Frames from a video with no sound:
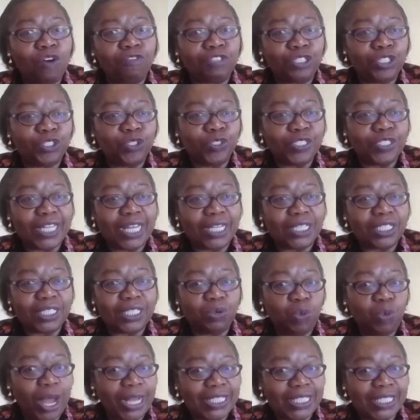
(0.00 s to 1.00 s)
of
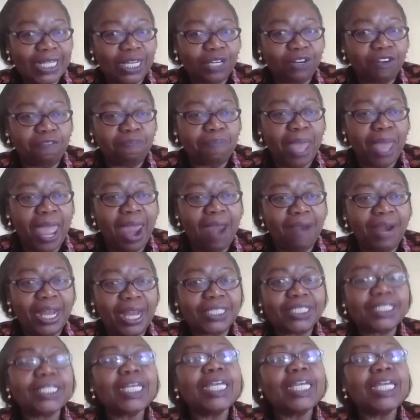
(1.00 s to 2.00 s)
one set of
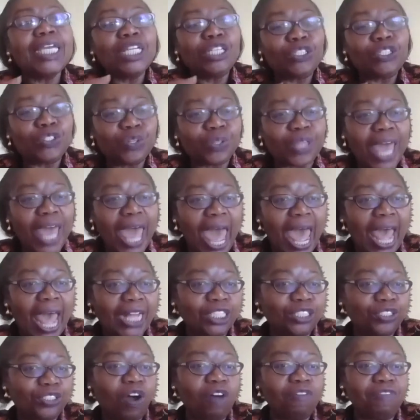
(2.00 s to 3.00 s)
parents into the
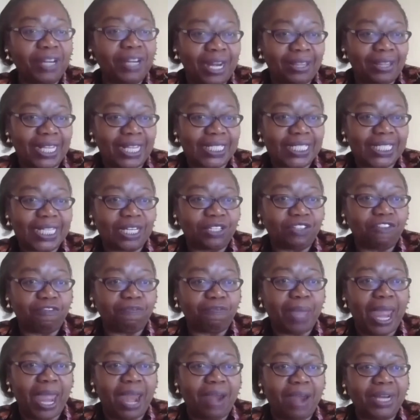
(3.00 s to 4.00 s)
hands of another set of
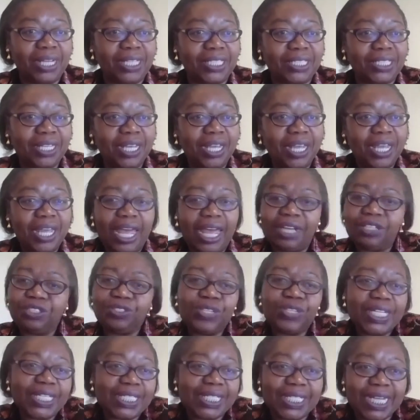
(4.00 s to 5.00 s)
parents. And
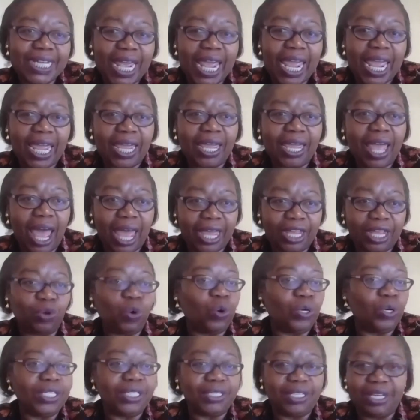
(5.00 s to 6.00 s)
to this day, I
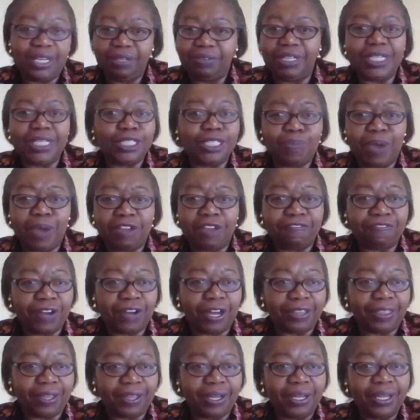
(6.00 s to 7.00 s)
call him, he's my
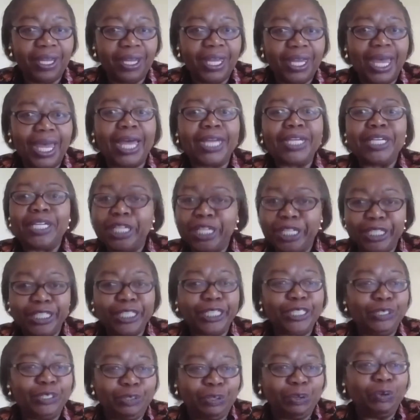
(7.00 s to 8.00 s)
father, and
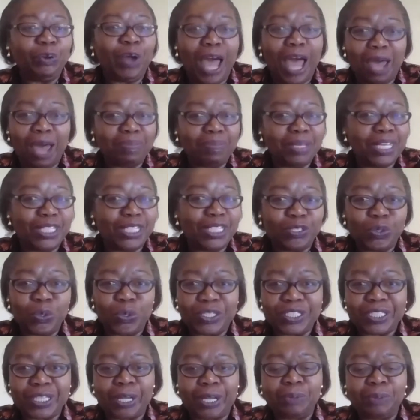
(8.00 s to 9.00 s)
he, you know, I'm his
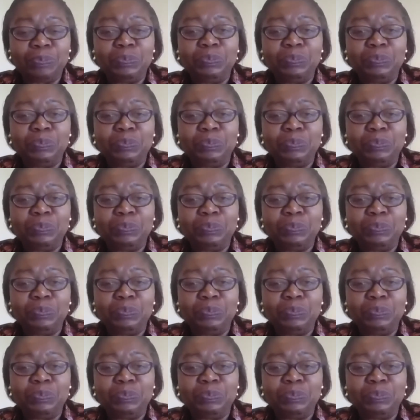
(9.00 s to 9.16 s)
daughter.